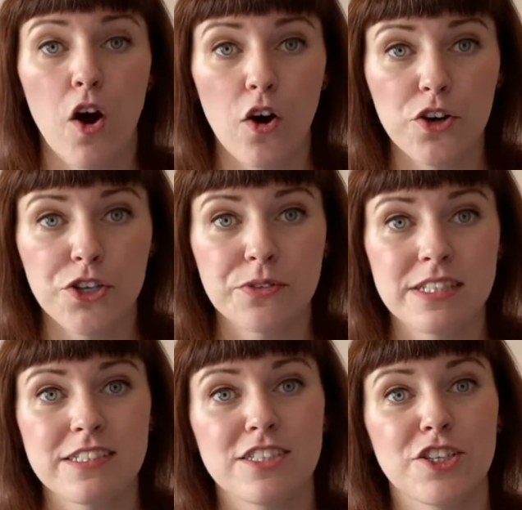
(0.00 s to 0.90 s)
All you
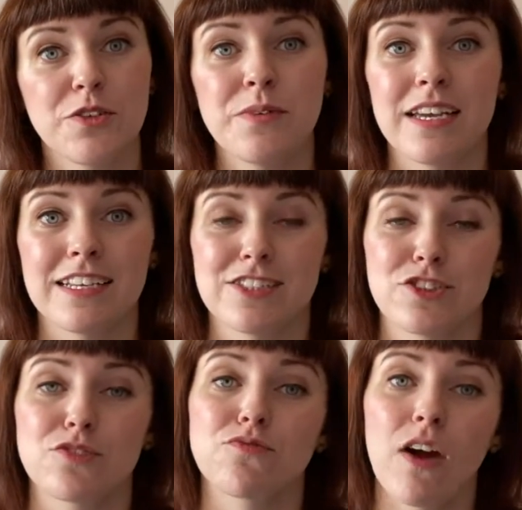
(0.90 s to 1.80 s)
need to do is
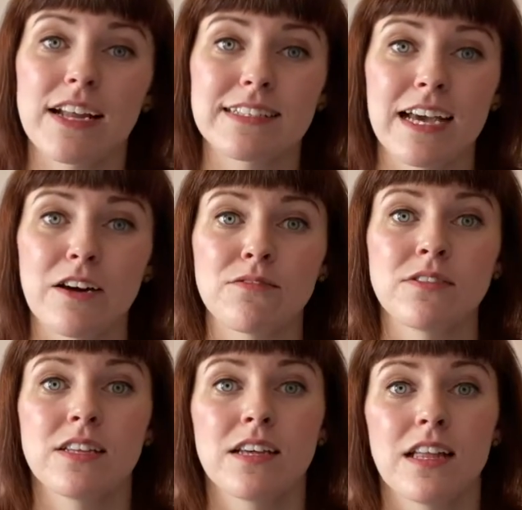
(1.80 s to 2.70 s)
just write
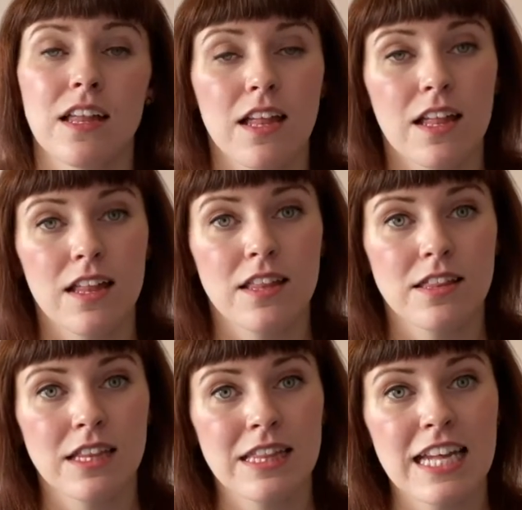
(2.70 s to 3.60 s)
down
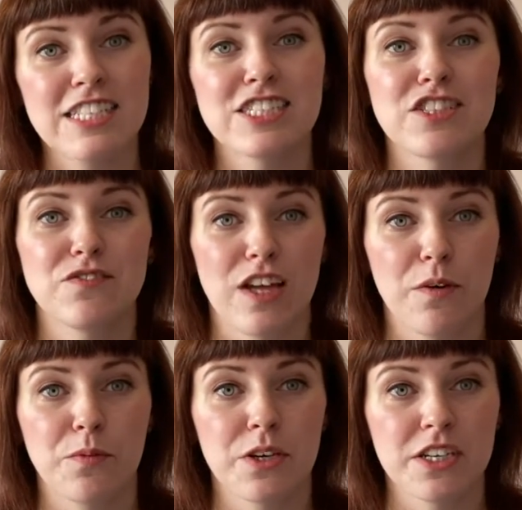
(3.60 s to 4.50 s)
the letters of
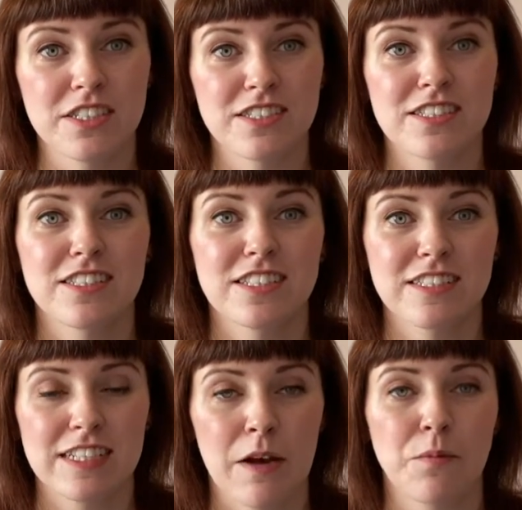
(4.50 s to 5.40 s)
that word
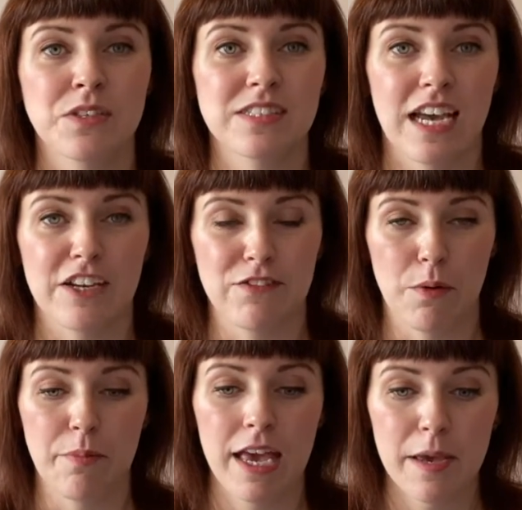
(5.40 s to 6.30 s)
down one side of
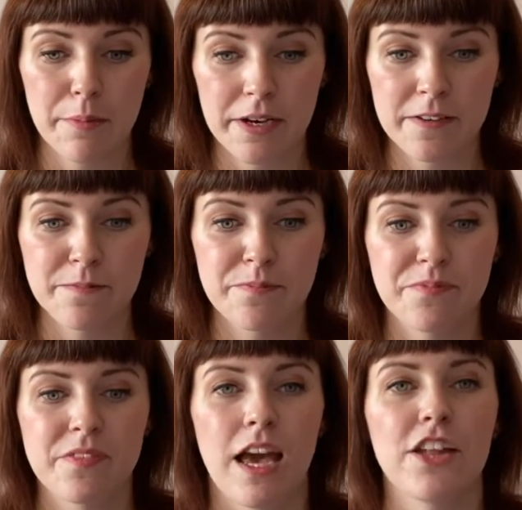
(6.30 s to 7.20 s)
your paper
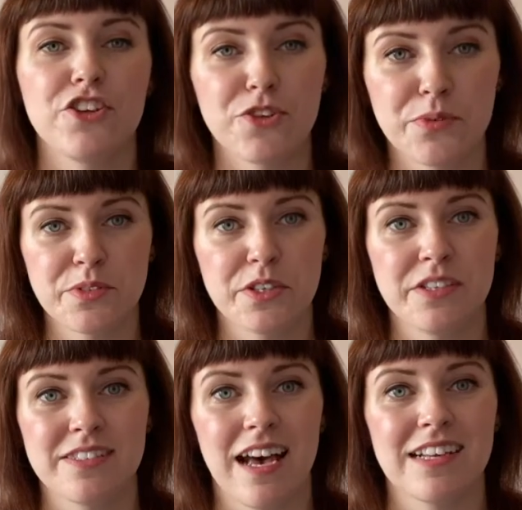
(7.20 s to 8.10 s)
and
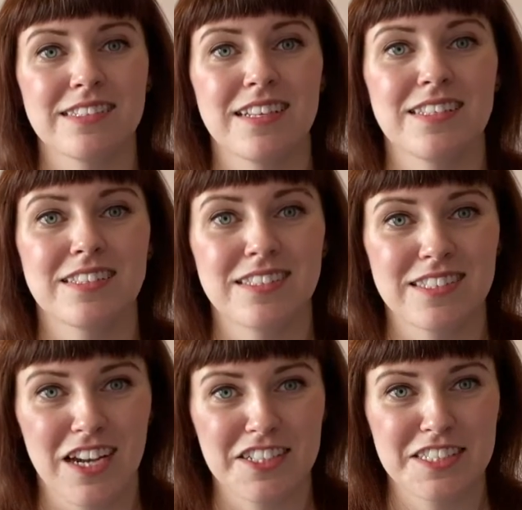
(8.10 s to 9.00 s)
those as a
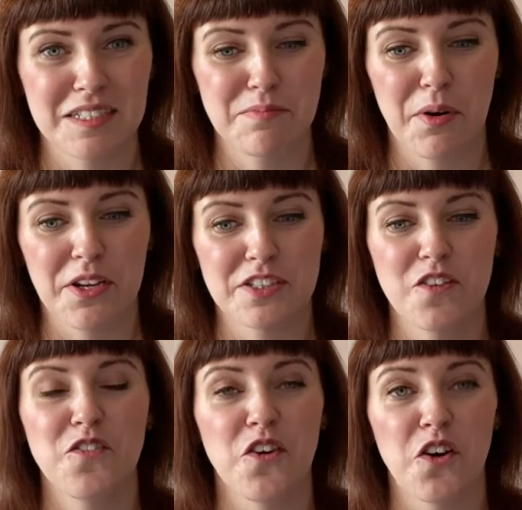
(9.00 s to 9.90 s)
starting point
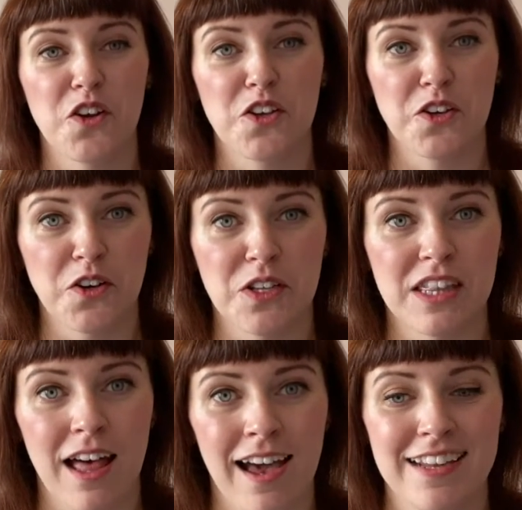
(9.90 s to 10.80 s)
for your
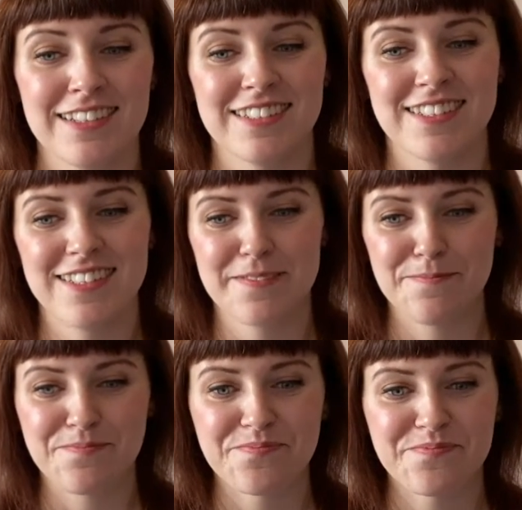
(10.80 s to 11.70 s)
lines.
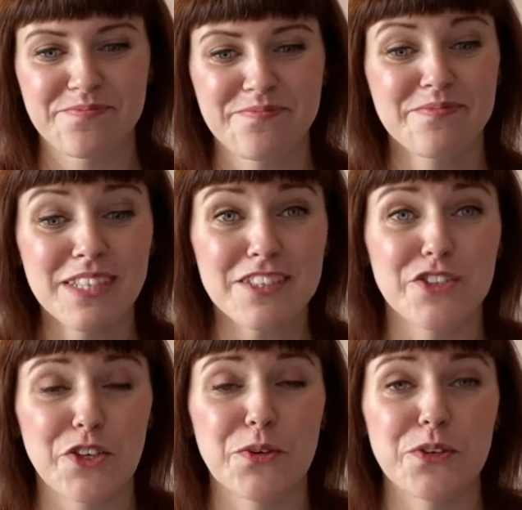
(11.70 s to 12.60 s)

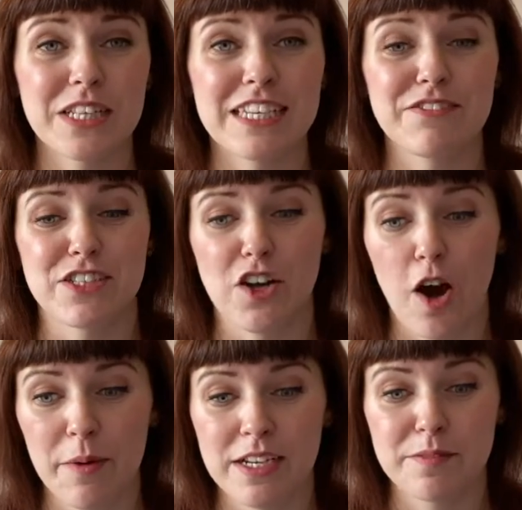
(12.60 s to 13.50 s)
So you could leave us a
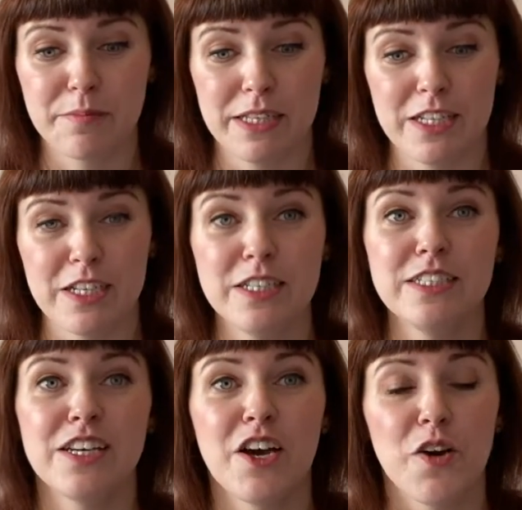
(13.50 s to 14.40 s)
comment below
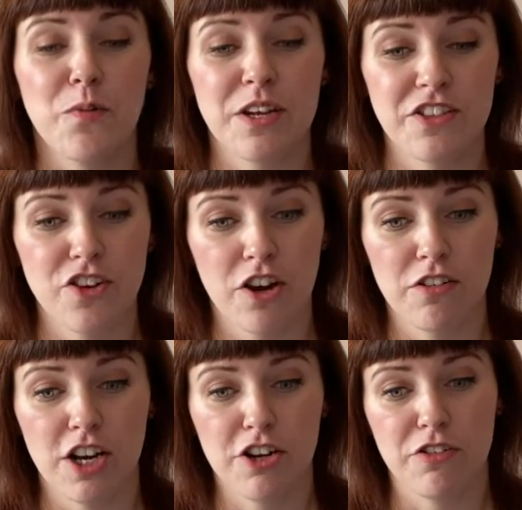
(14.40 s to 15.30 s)
with your
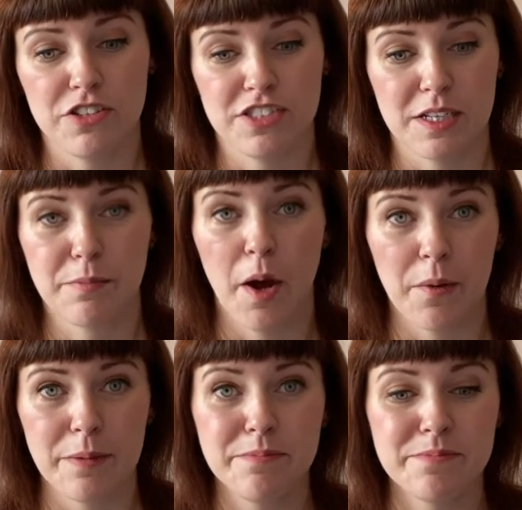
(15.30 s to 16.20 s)
acrostic
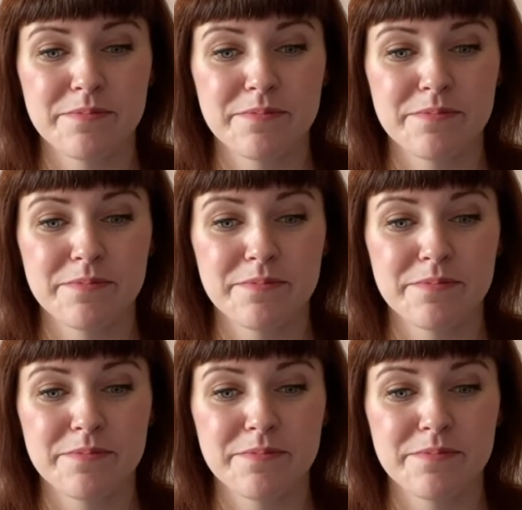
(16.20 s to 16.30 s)
poem